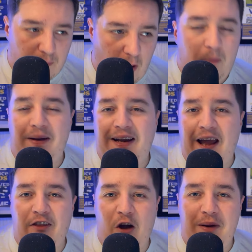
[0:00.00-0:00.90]
The problem
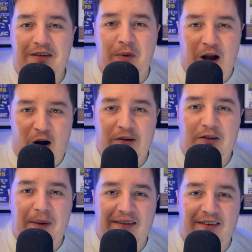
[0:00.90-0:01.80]
again, though, is we
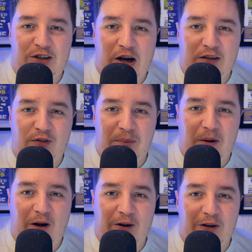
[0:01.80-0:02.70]
are expecting a
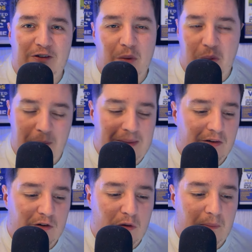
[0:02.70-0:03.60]
transfer embargo, so we
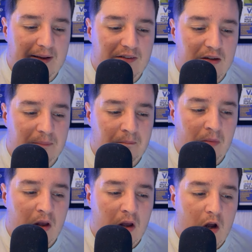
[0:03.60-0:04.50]
won't be able to replace them.